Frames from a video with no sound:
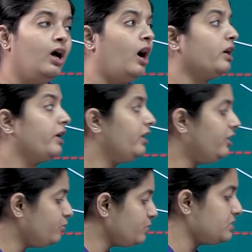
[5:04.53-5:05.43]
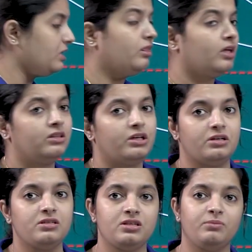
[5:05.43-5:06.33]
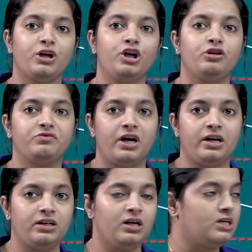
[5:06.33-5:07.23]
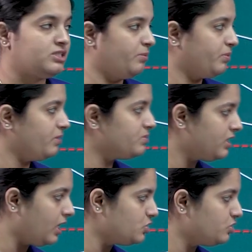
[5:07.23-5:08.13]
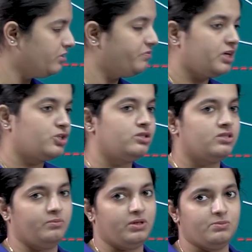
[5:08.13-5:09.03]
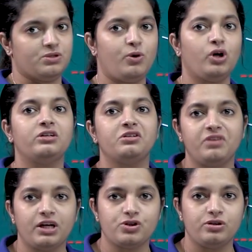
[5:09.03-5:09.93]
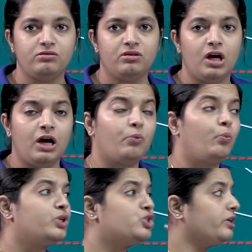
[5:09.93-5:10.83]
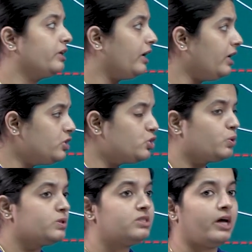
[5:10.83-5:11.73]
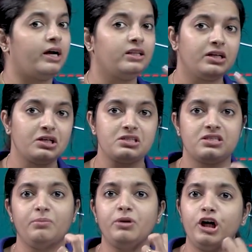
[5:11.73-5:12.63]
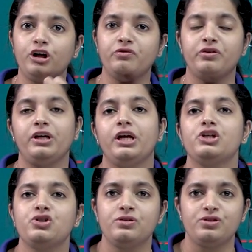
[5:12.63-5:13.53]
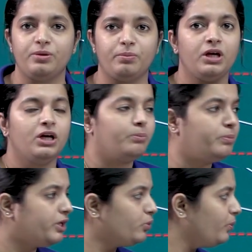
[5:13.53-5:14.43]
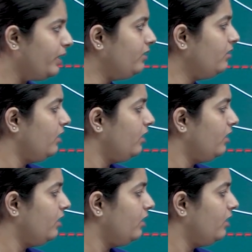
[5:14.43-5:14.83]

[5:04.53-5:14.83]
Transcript: Again it was seen that there is some kind of current, sometimes larger deflection, sometimes smaller deflection which again shows that there is some kind of relationship between